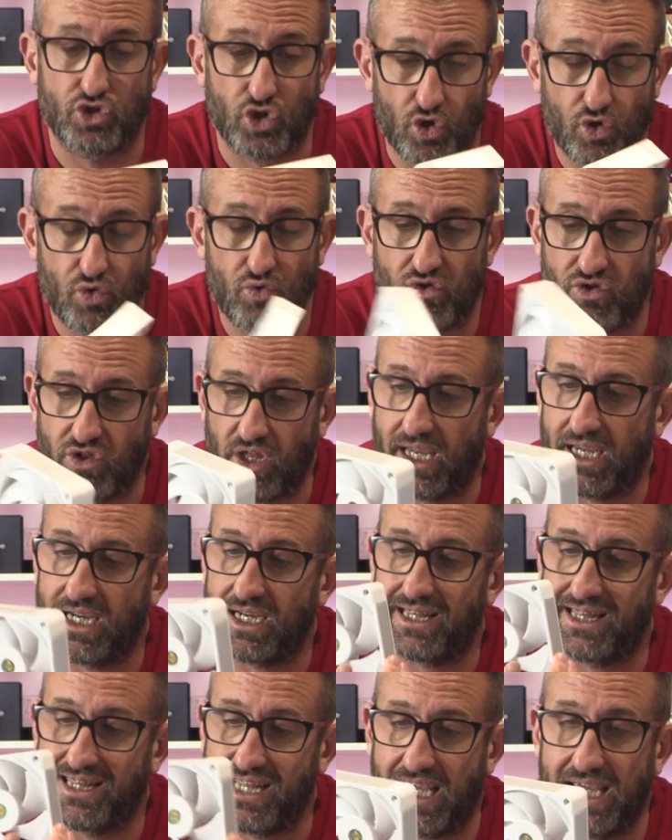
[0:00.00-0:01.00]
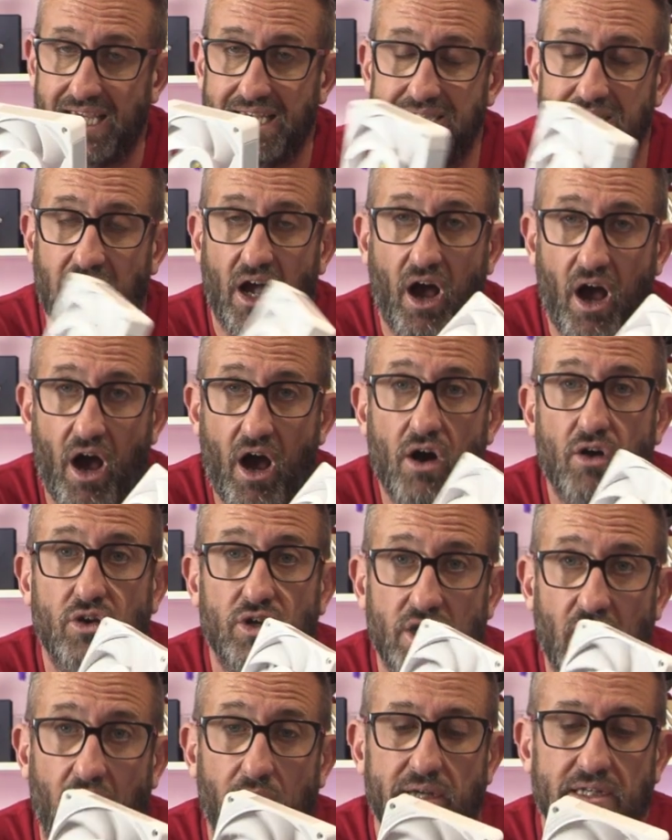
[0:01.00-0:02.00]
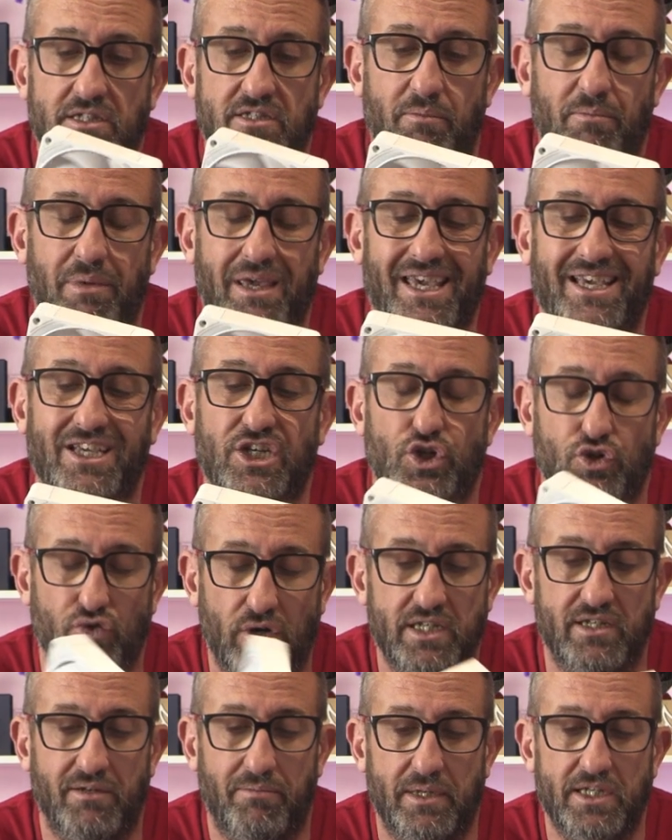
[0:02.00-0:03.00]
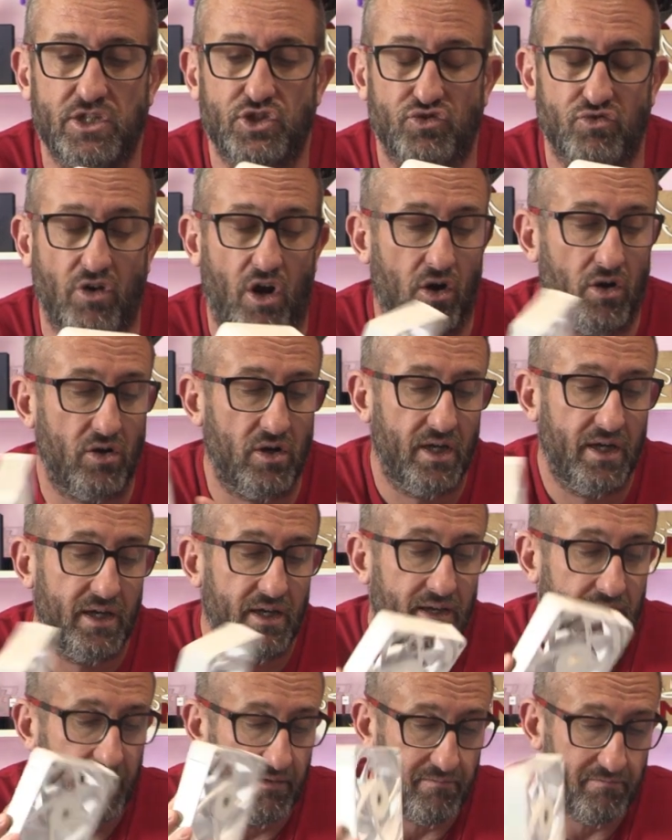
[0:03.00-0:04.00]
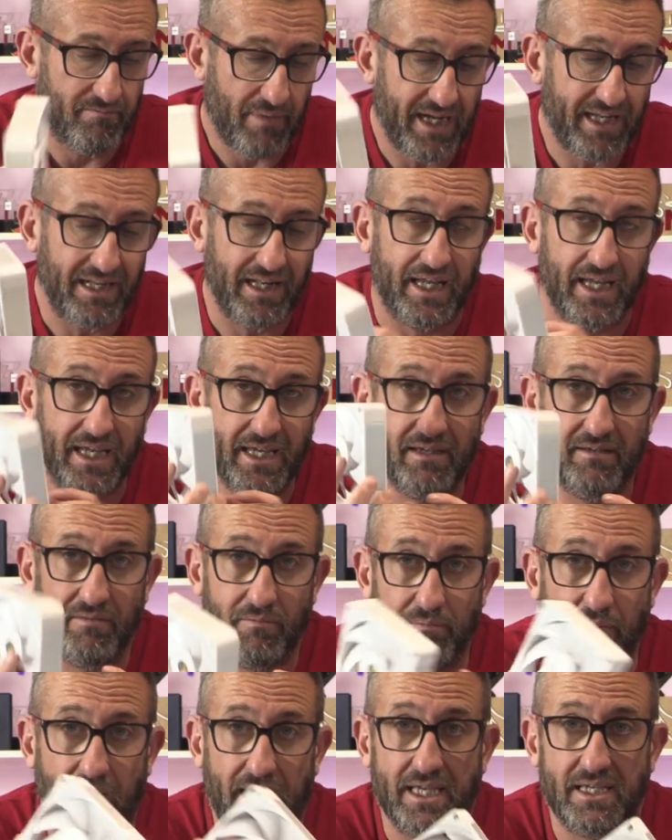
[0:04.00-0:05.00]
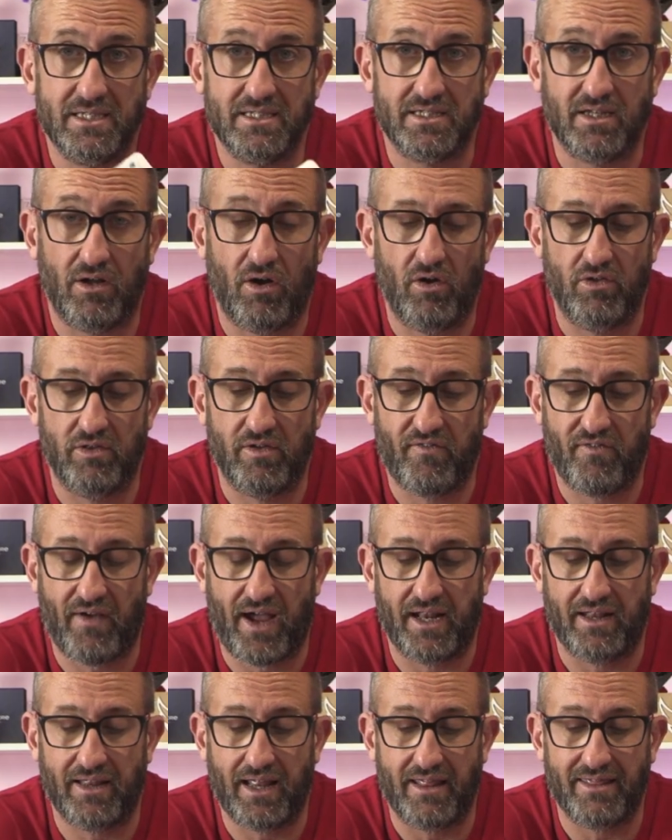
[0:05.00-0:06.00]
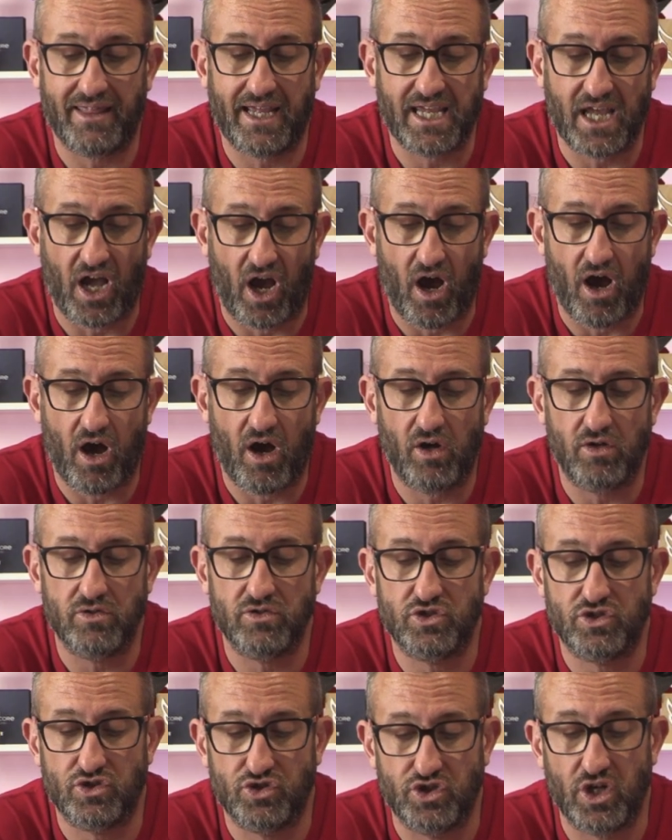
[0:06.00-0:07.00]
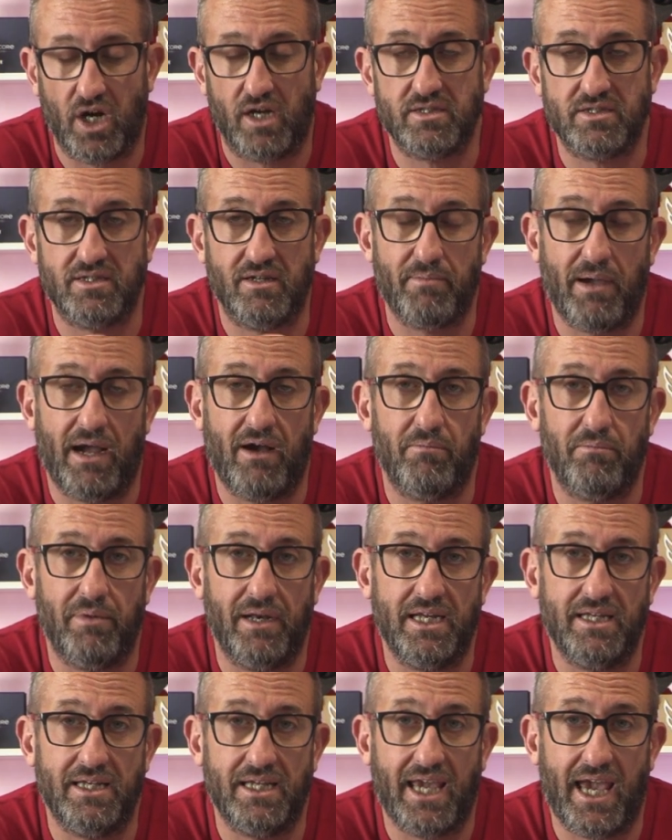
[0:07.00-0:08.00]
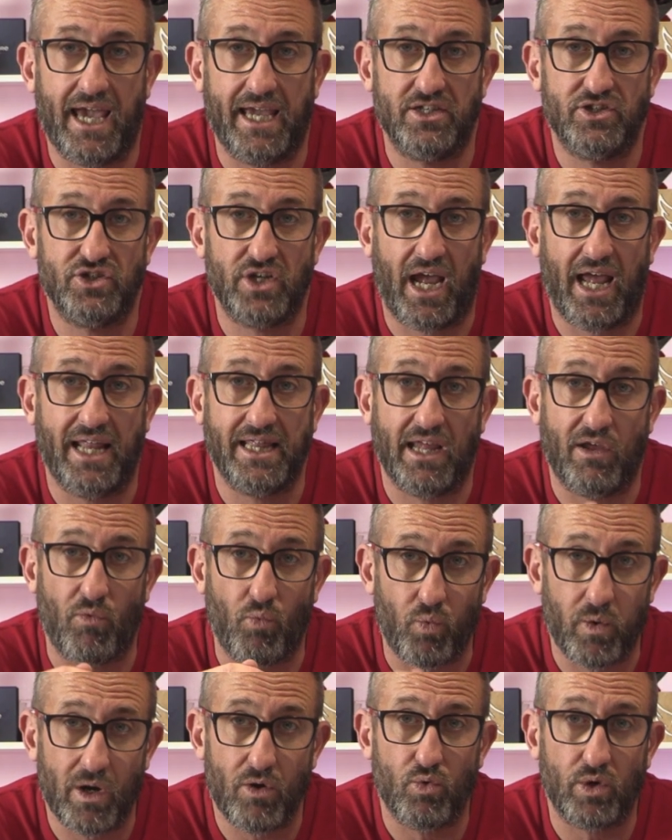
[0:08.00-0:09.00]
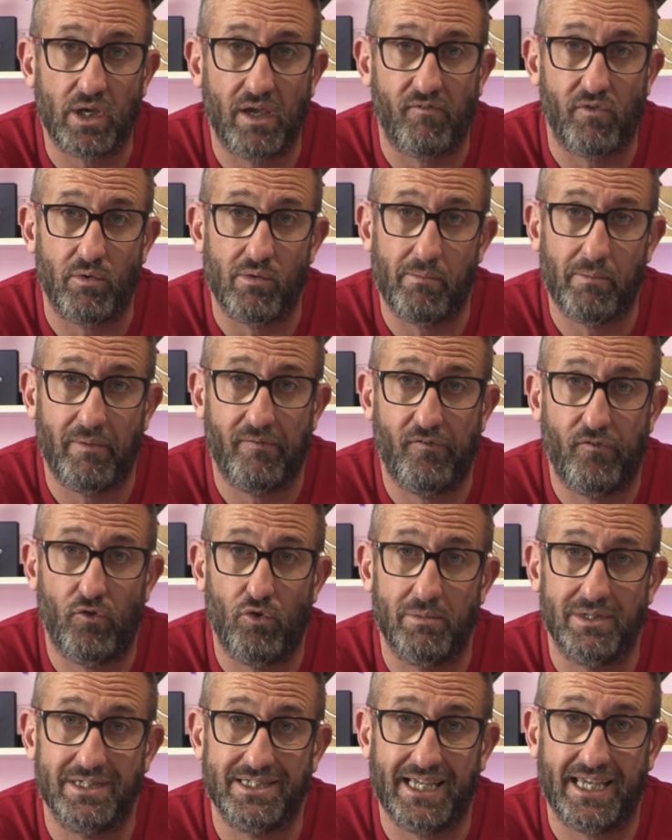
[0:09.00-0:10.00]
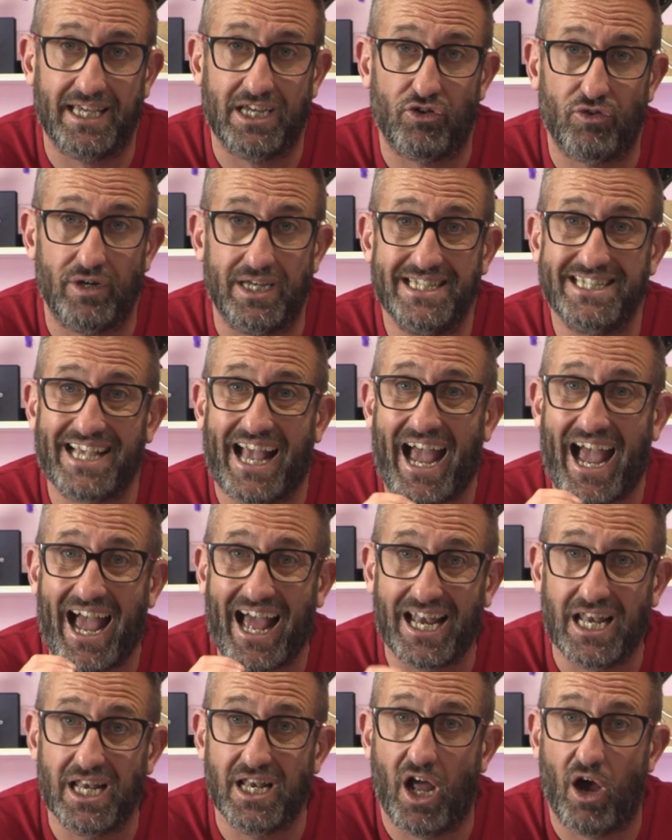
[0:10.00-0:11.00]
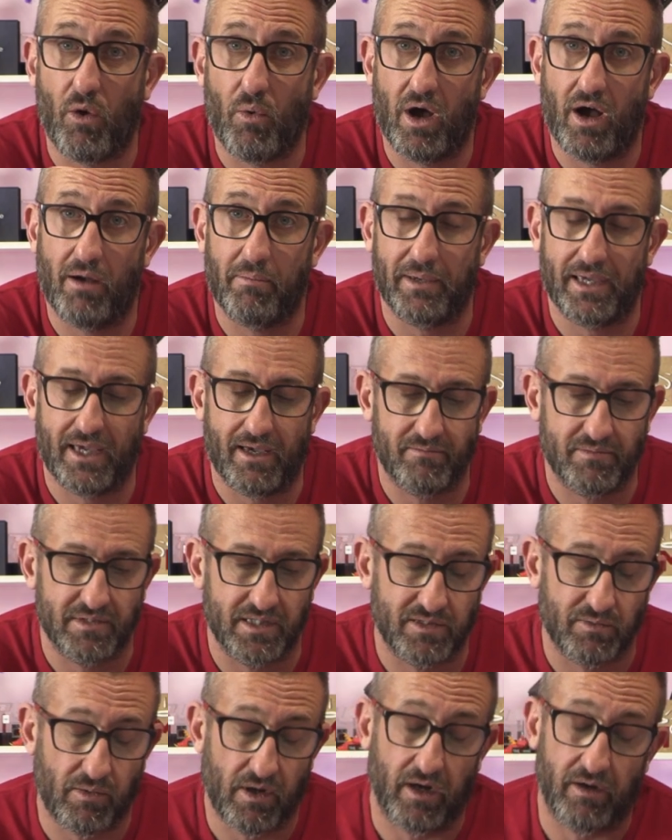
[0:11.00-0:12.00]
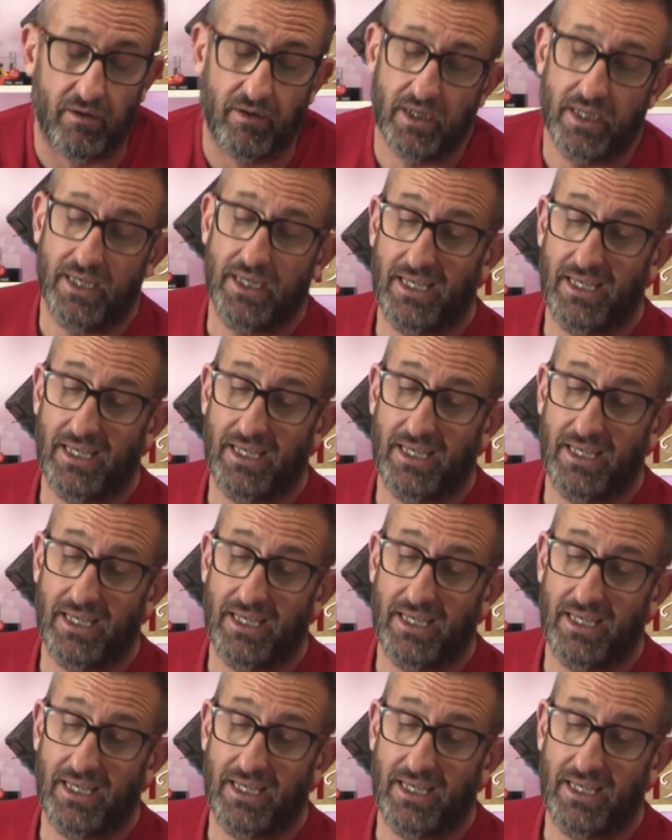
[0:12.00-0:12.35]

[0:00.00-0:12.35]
do think these are going to be incredibly strong, mainly based on the fact that they aren't just about bleeding edge, and they will give you a performance increase at low RPMs as well.